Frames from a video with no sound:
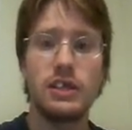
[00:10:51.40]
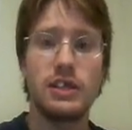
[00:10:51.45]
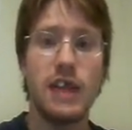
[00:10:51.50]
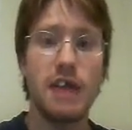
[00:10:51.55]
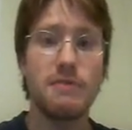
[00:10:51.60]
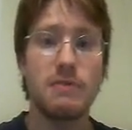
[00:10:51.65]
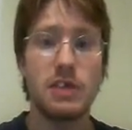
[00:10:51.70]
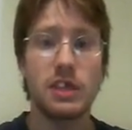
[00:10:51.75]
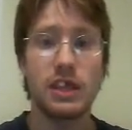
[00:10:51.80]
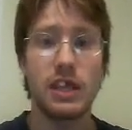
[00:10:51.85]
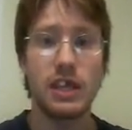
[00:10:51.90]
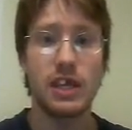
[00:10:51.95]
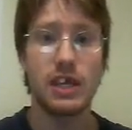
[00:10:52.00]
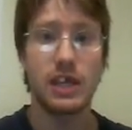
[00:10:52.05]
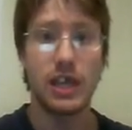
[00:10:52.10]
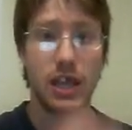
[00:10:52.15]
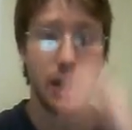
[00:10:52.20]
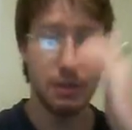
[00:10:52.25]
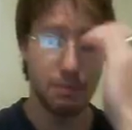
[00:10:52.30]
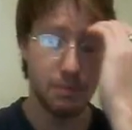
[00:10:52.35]

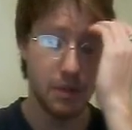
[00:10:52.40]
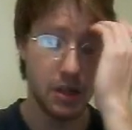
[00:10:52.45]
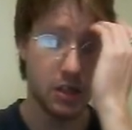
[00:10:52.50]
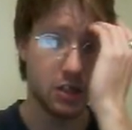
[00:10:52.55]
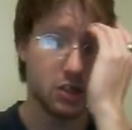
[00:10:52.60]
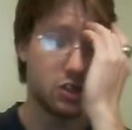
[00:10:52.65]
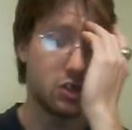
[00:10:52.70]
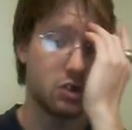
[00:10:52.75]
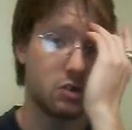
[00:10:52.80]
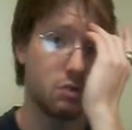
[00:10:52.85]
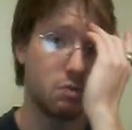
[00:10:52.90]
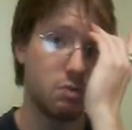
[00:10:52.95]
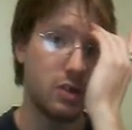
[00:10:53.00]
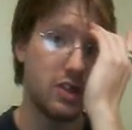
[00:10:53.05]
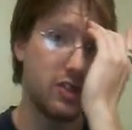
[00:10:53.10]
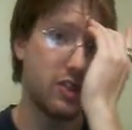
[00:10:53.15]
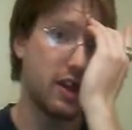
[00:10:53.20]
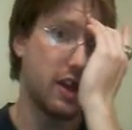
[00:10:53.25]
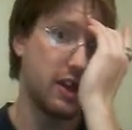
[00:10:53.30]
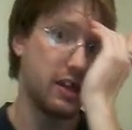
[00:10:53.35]
definitely keep in tune
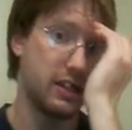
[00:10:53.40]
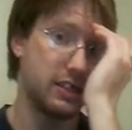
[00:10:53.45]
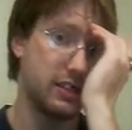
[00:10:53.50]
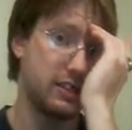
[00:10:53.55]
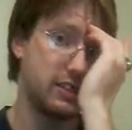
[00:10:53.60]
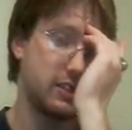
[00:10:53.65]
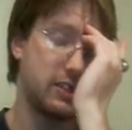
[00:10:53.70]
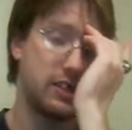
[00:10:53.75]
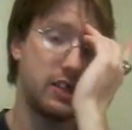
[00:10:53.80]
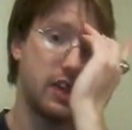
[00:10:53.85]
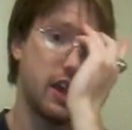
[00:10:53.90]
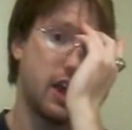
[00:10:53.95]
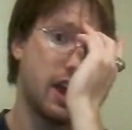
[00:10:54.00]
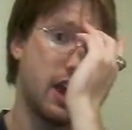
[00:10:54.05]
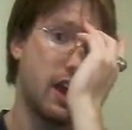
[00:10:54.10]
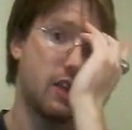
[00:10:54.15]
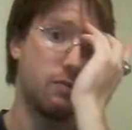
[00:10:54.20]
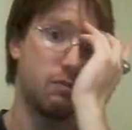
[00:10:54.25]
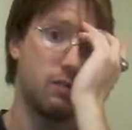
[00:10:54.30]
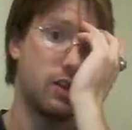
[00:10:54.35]
with us,
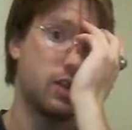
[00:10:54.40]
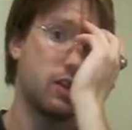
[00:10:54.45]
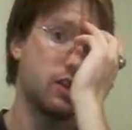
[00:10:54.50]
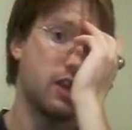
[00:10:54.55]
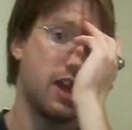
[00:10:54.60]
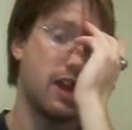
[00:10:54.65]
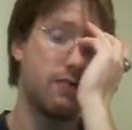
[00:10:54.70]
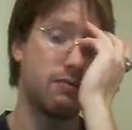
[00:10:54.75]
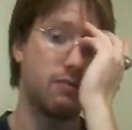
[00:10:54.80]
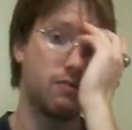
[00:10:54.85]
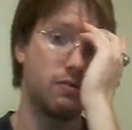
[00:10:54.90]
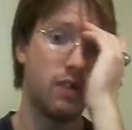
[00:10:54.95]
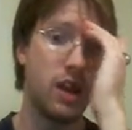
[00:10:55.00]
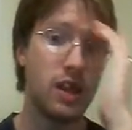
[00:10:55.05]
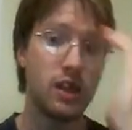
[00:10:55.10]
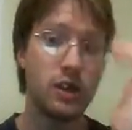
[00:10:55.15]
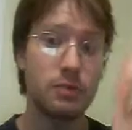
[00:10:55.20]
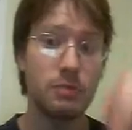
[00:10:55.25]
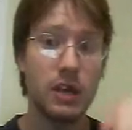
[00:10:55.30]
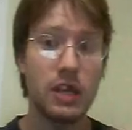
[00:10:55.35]
and we'll have the
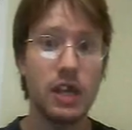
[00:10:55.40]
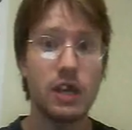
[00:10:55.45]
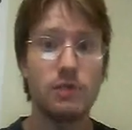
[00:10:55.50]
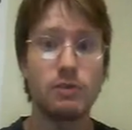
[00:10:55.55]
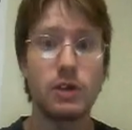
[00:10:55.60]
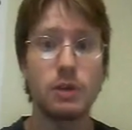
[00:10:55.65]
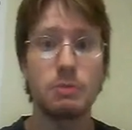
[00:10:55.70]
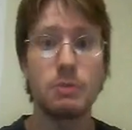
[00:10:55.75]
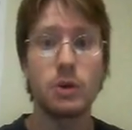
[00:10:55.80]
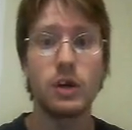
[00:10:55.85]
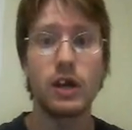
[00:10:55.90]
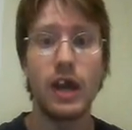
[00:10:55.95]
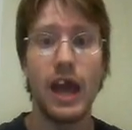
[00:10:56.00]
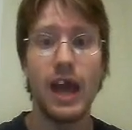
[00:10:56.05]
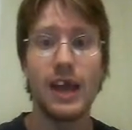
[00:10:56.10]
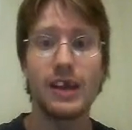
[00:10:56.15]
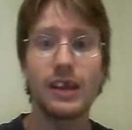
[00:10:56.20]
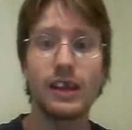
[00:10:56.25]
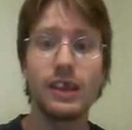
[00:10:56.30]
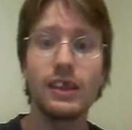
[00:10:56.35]
regular Mikey report
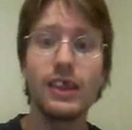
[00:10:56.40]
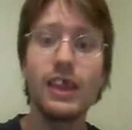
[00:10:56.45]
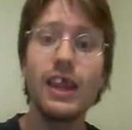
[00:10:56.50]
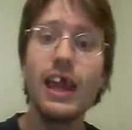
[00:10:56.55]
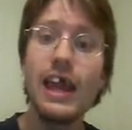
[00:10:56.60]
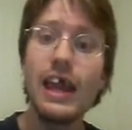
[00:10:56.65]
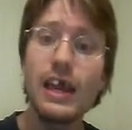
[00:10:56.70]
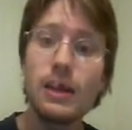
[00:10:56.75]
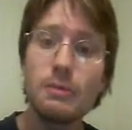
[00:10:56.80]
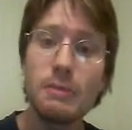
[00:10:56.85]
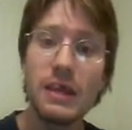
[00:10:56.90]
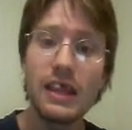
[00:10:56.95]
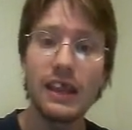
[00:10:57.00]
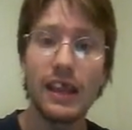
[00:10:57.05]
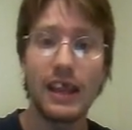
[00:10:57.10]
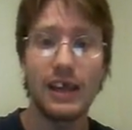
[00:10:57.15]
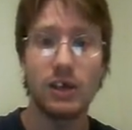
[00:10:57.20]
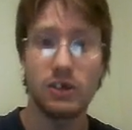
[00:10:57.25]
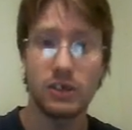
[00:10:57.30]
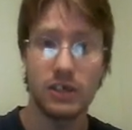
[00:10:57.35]
at a little bit
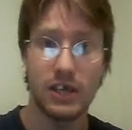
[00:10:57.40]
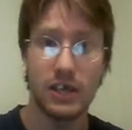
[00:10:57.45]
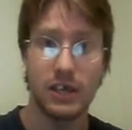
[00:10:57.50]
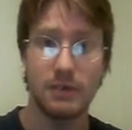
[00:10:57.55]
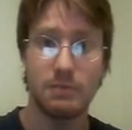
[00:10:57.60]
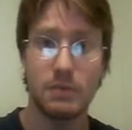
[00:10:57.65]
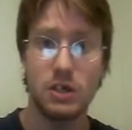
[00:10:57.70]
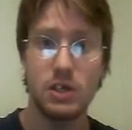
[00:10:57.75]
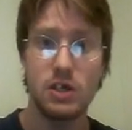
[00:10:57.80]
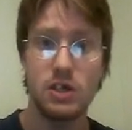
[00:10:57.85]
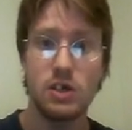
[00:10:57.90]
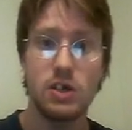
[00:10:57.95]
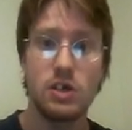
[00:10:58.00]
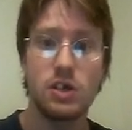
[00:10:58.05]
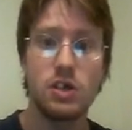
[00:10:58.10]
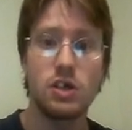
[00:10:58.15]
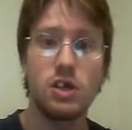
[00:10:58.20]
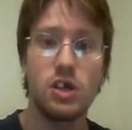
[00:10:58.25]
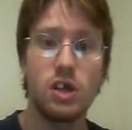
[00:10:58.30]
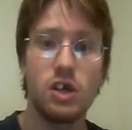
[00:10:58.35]
later time.
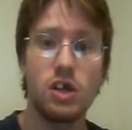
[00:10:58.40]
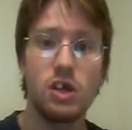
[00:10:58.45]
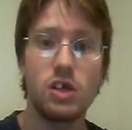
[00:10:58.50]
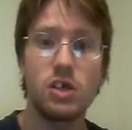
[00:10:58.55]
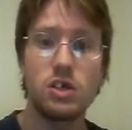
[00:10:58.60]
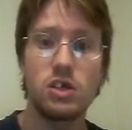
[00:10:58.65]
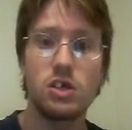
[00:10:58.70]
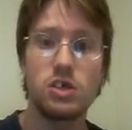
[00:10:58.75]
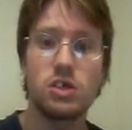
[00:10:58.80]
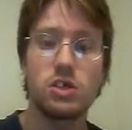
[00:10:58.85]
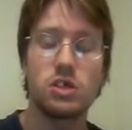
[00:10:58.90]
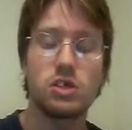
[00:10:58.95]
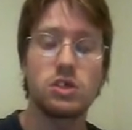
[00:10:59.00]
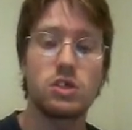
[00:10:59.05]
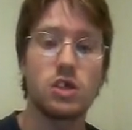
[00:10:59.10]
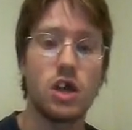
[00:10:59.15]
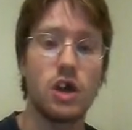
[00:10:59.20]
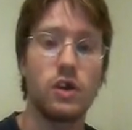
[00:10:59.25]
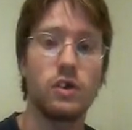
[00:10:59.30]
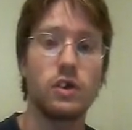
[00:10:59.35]

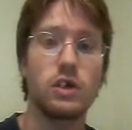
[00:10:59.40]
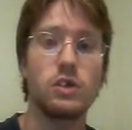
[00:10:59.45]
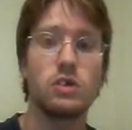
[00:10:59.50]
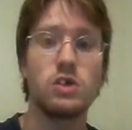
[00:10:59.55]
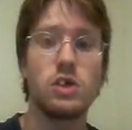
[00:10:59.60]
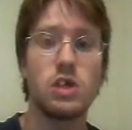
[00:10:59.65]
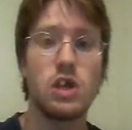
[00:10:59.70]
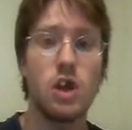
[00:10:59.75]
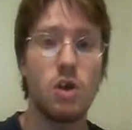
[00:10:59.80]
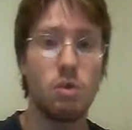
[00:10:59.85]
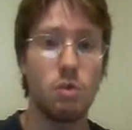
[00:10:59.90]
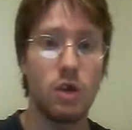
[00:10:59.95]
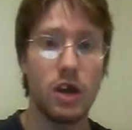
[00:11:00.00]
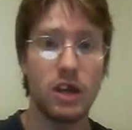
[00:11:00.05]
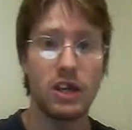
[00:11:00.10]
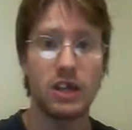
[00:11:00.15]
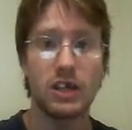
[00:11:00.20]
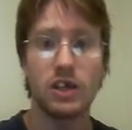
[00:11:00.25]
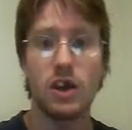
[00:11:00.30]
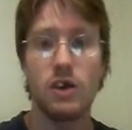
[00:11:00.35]
So you don't
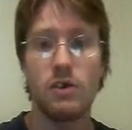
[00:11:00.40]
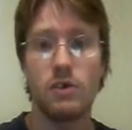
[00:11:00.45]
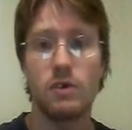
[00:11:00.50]
want to go